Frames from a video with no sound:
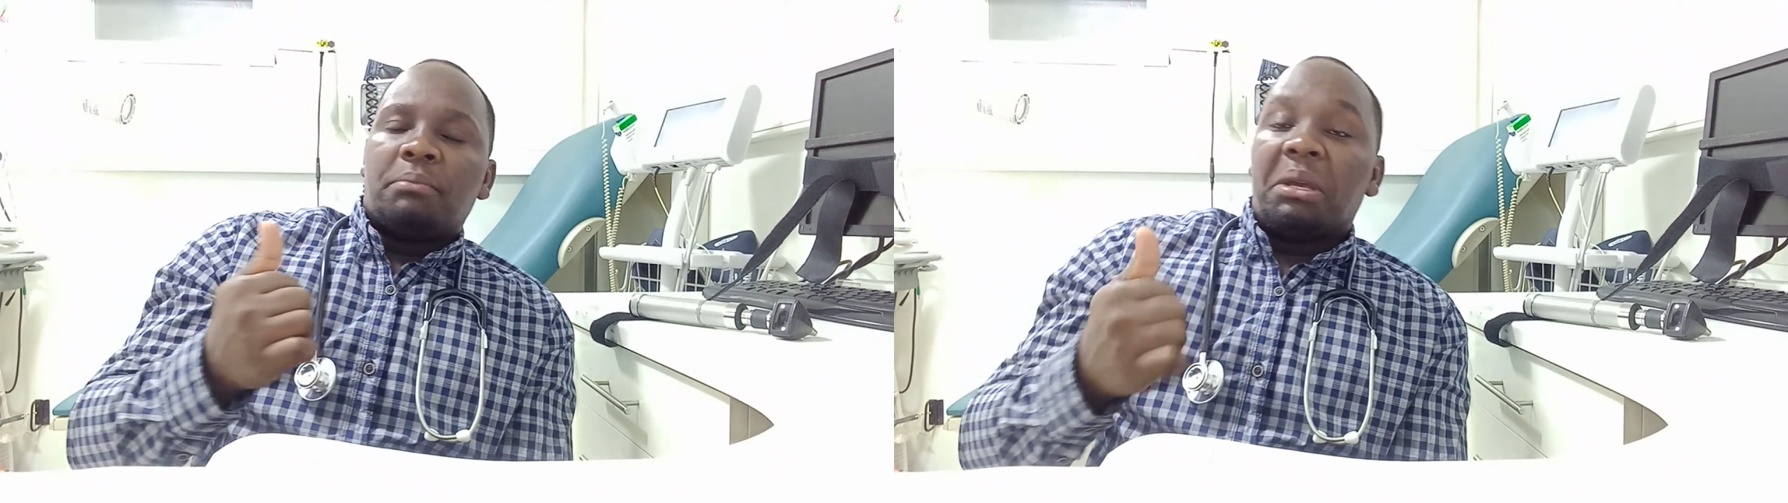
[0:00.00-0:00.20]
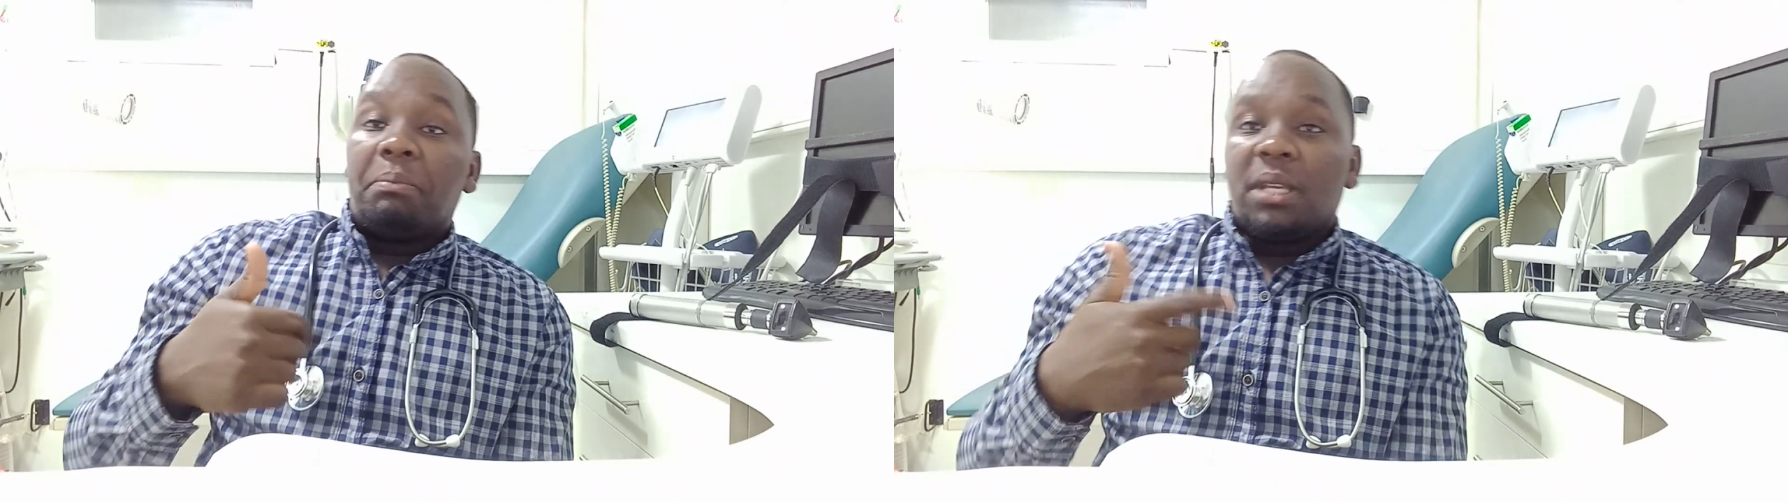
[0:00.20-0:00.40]

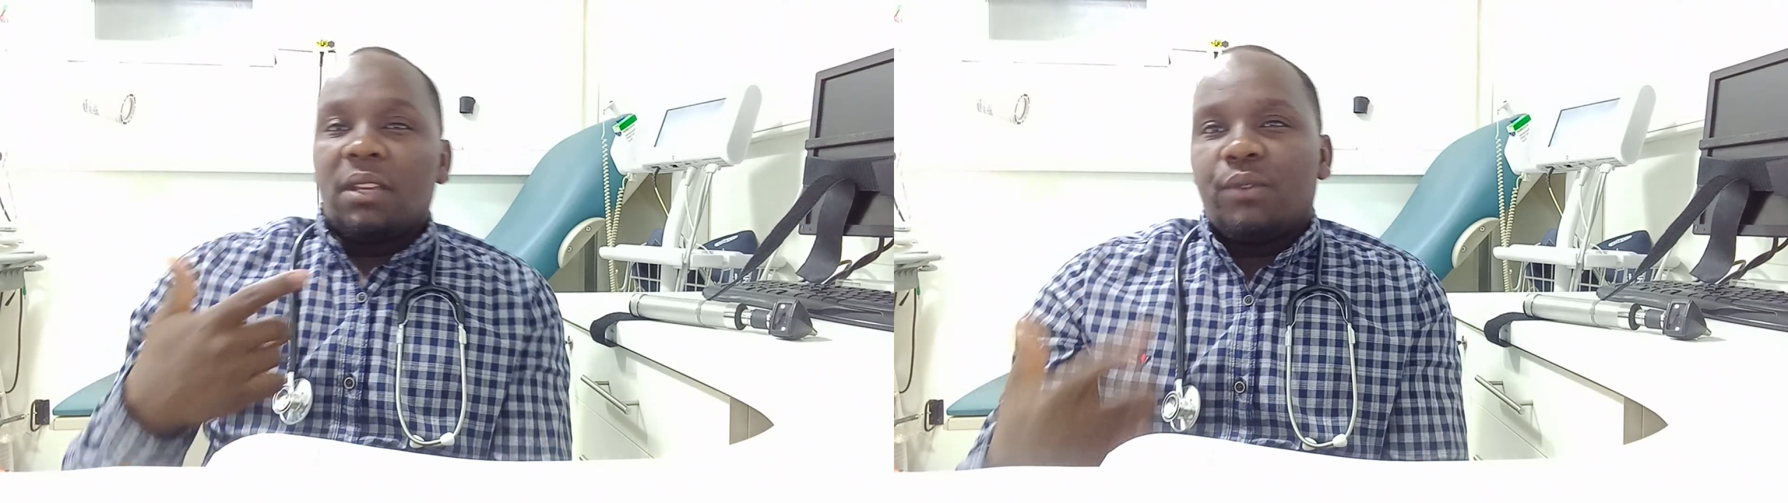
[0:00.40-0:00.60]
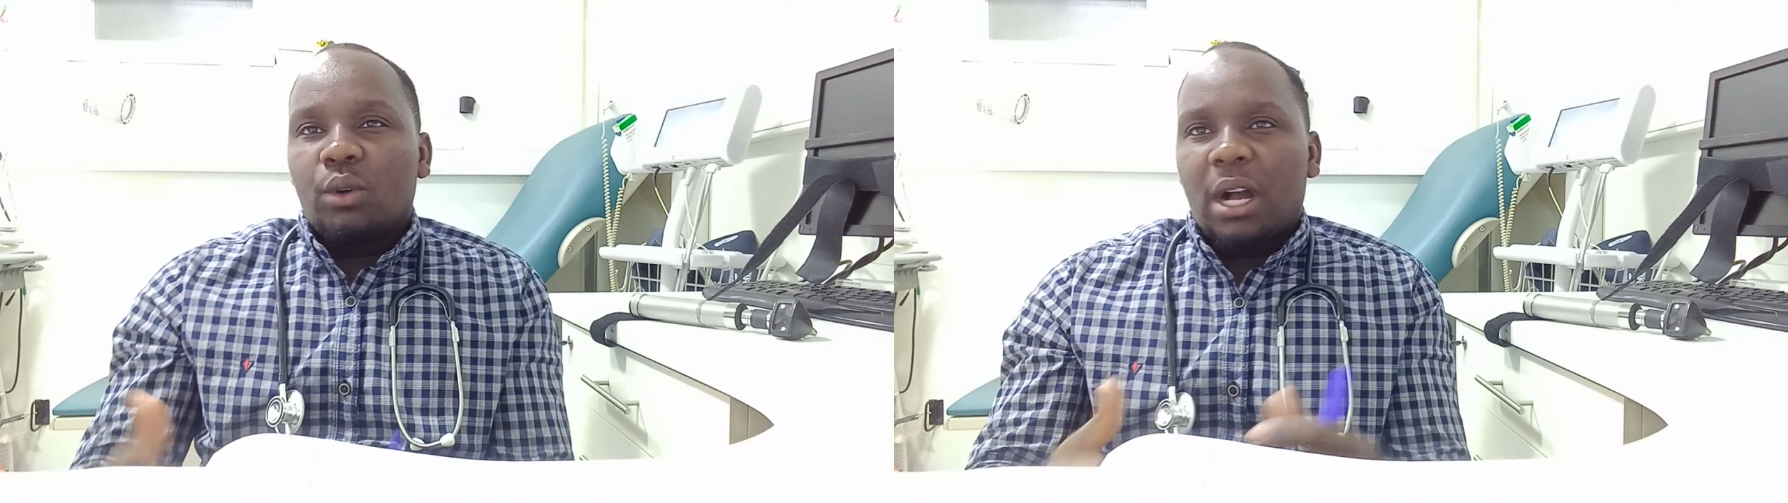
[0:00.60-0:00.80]

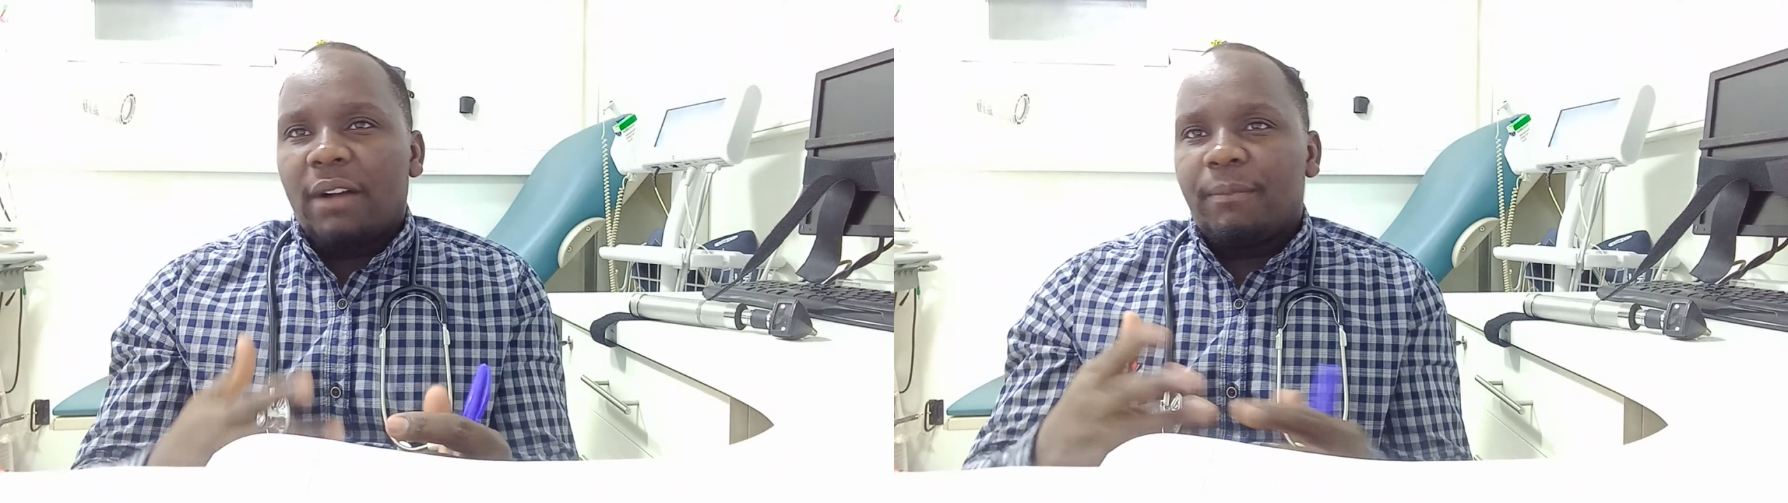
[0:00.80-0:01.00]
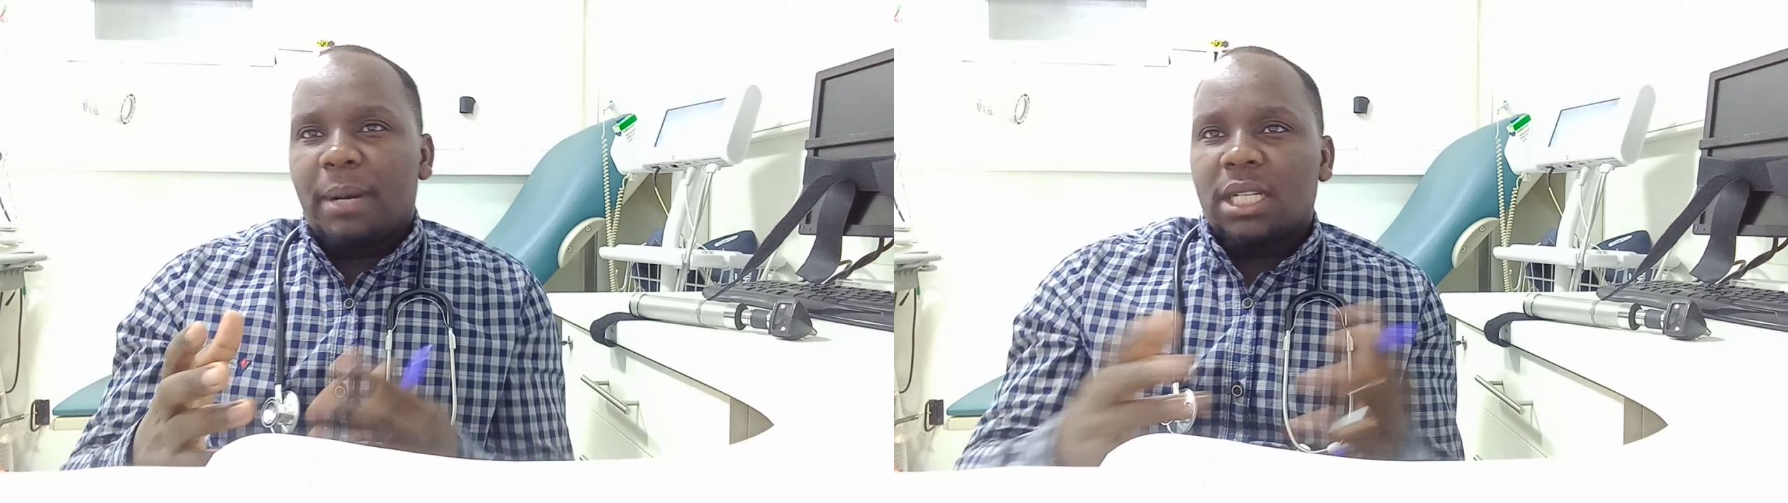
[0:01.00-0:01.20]
Maybe if you
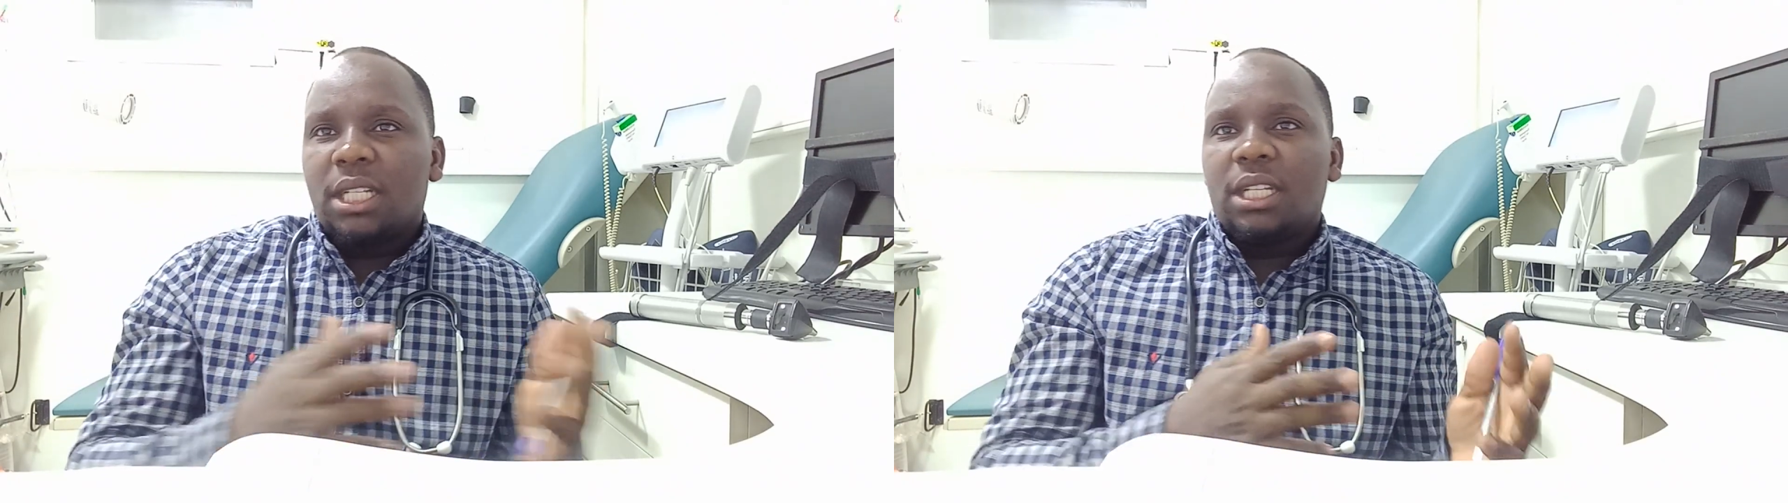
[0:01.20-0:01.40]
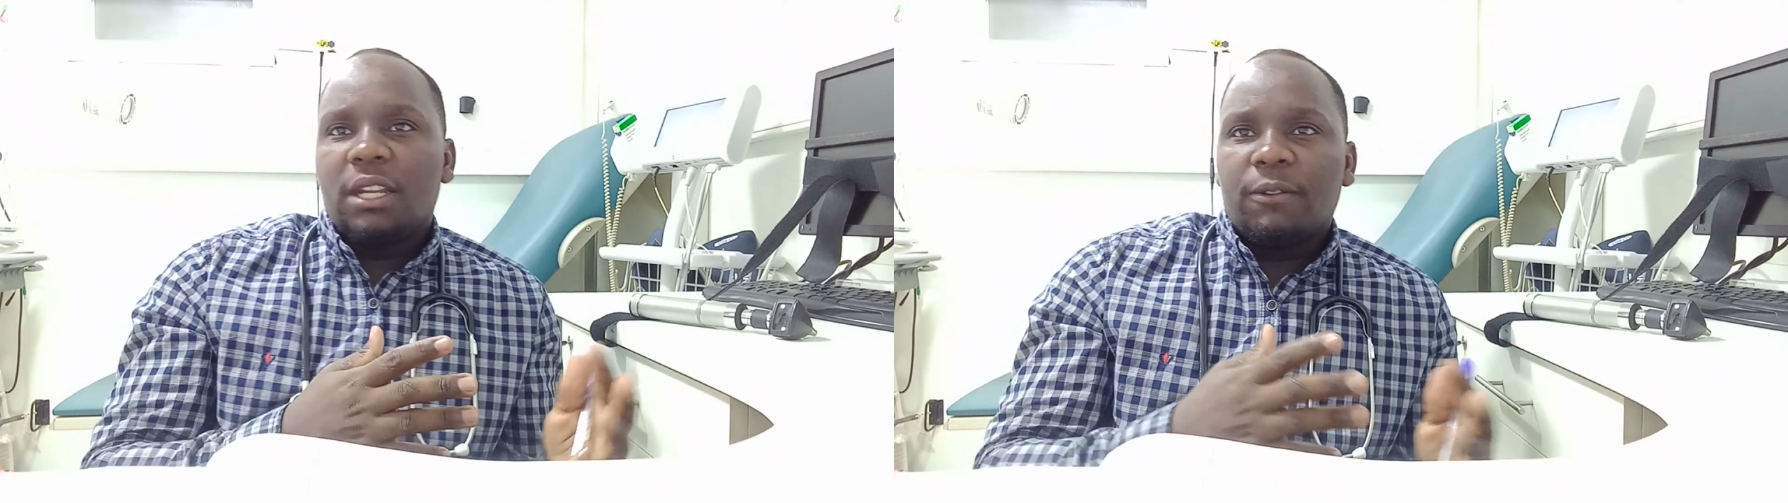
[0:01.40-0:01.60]
have bacterial